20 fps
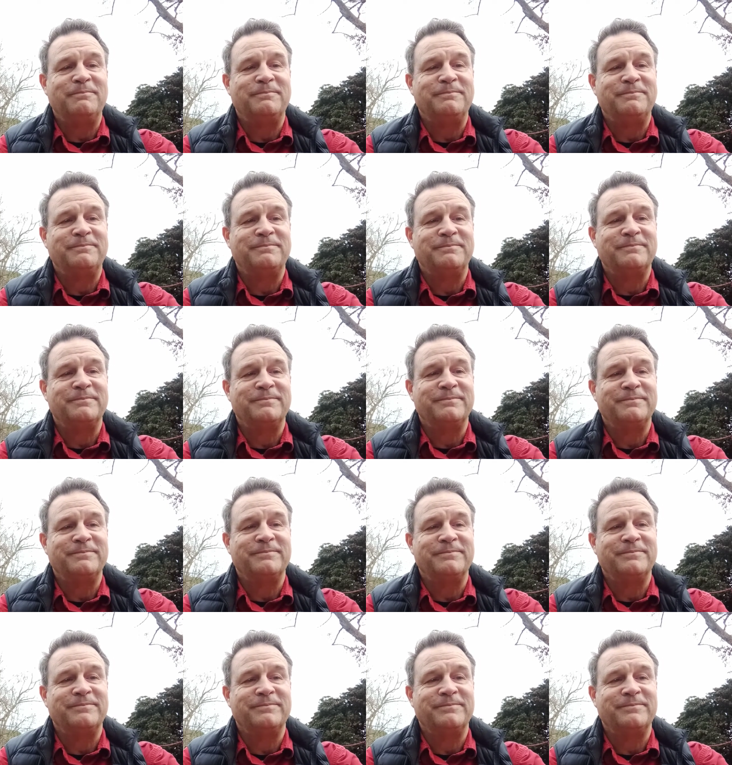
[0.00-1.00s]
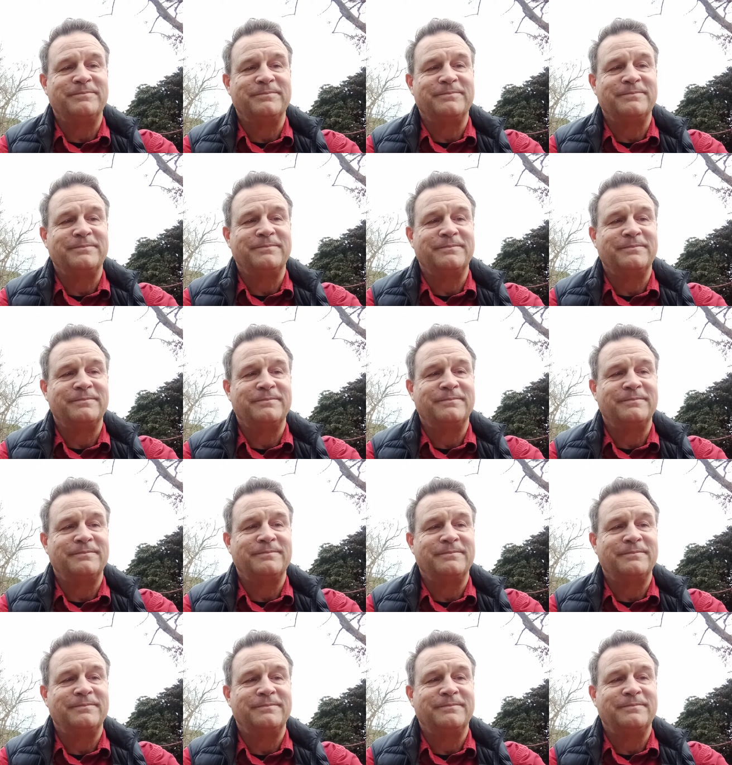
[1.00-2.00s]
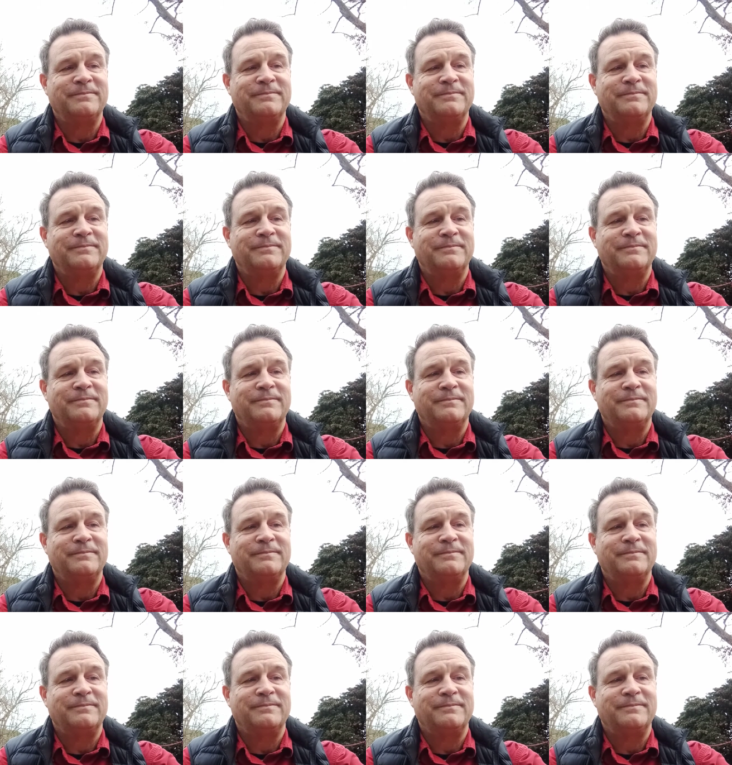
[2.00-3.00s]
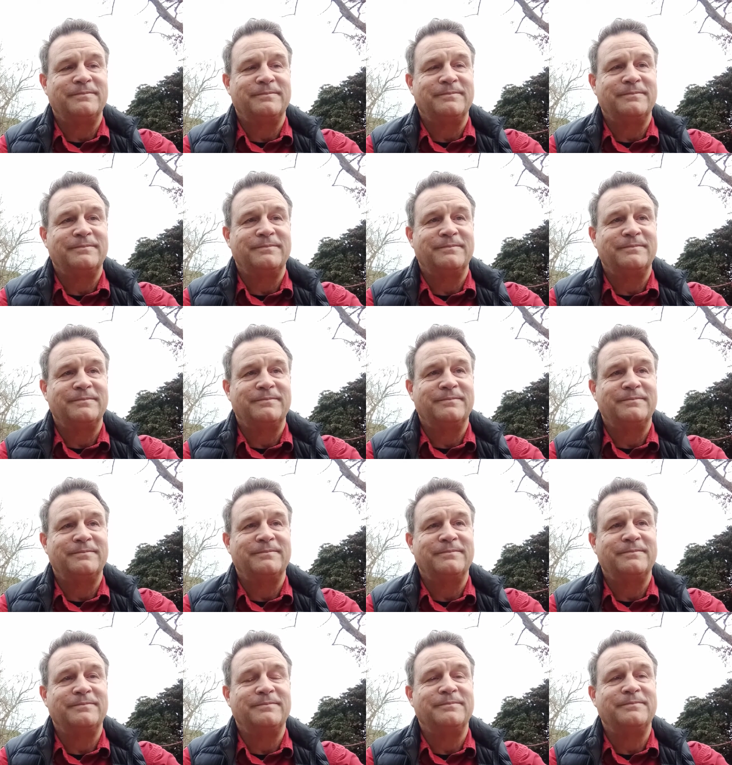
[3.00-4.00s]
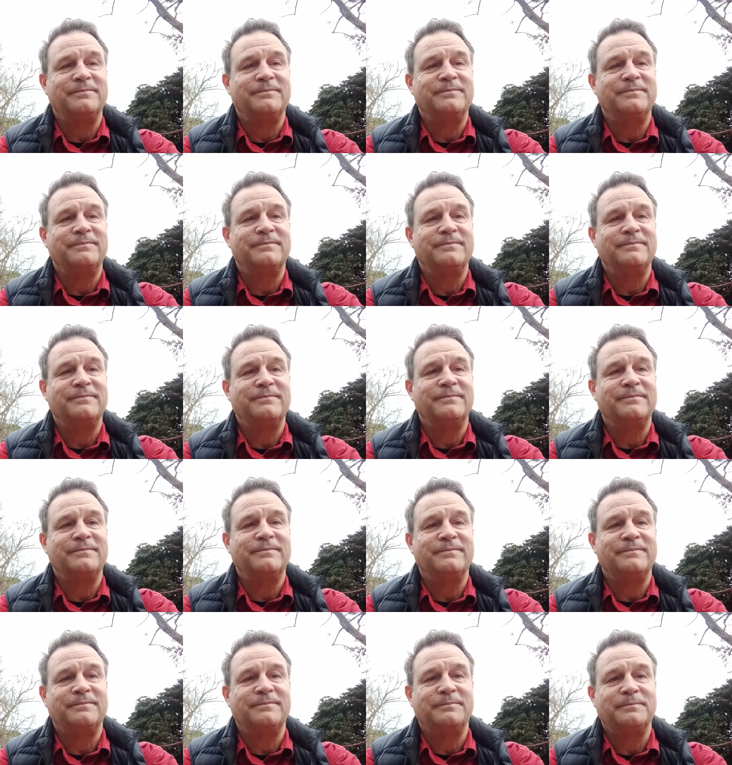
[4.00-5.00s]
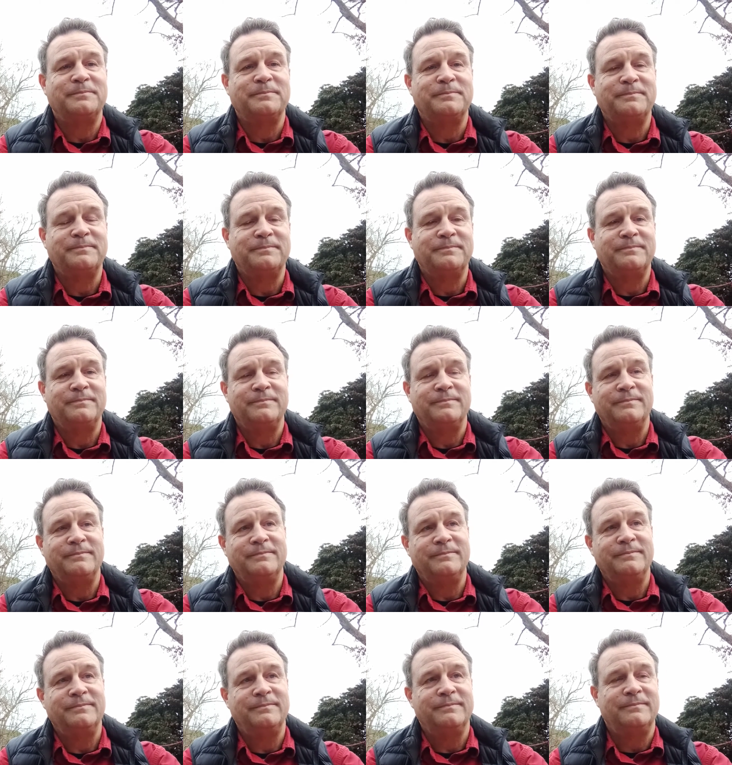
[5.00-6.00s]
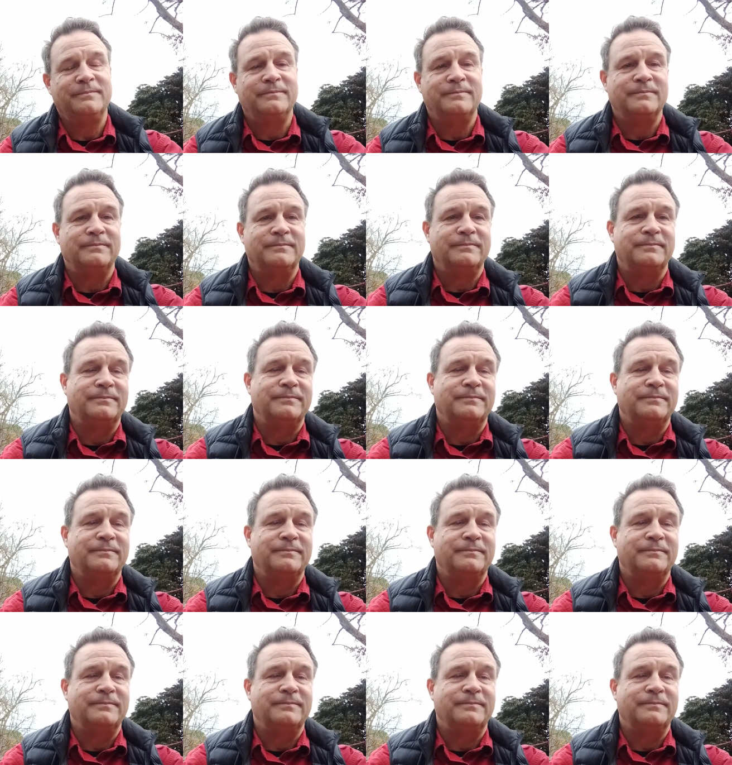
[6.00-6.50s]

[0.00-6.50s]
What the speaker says: No one is speaking in this clip.